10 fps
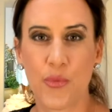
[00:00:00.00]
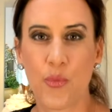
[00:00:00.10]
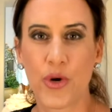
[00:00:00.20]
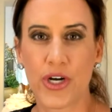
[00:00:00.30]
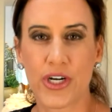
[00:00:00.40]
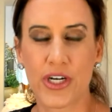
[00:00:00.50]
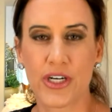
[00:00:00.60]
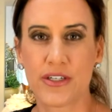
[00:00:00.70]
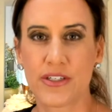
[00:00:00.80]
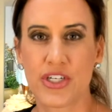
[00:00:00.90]
we're
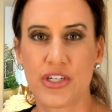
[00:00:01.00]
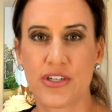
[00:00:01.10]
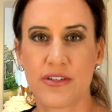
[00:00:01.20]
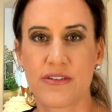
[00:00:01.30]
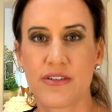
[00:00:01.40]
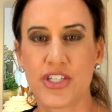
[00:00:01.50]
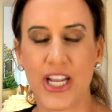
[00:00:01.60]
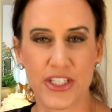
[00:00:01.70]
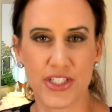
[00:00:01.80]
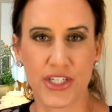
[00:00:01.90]

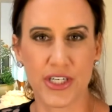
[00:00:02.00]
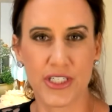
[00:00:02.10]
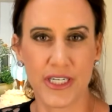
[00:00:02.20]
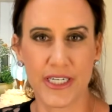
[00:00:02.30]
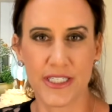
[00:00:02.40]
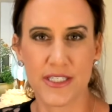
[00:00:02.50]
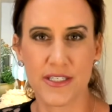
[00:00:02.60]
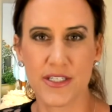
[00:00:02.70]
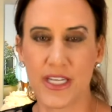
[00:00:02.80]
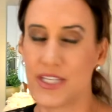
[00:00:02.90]
challenging our clients
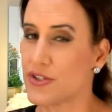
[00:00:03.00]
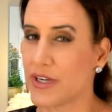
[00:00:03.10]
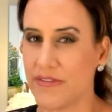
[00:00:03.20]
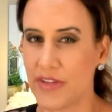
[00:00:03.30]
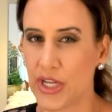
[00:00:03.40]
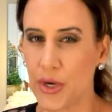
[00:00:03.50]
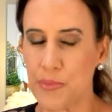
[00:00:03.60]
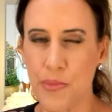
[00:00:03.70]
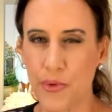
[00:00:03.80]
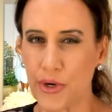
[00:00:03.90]
to integrate video
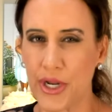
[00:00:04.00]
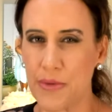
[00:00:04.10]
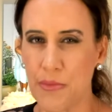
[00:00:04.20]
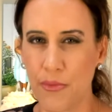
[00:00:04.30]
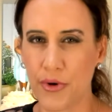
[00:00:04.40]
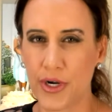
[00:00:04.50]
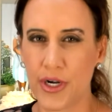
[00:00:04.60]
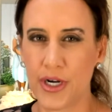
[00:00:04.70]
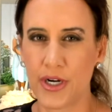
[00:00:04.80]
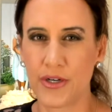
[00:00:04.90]
more and more
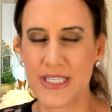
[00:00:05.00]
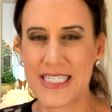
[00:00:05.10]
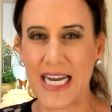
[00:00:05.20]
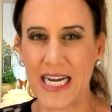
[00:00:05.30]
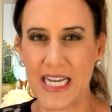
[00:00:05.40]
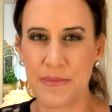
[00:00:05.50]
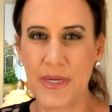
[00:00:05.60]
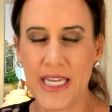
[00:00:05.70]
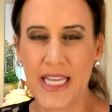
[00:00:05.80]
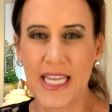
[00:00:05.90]
all the time.
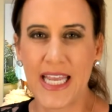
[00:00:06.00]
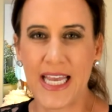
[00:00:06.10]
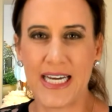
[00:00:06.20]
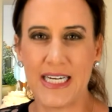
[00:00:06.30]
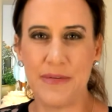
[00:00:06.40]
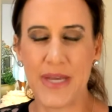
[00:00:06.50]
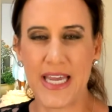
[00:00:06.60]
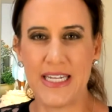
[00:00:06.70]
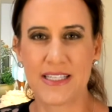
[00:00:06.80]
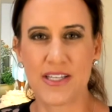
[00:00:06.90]

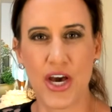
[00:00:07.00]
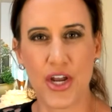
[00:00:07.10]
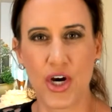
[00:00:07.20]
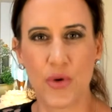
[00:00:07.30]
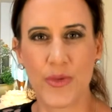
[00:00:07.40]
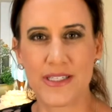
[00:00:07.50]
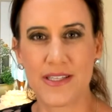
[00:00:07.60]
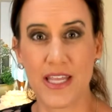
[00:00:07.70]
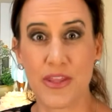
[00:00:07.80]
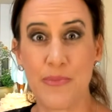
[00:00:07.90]
And it's not always
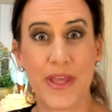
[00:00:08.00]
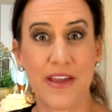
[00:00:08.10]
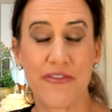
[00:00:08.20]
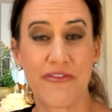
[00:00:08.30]
like the big,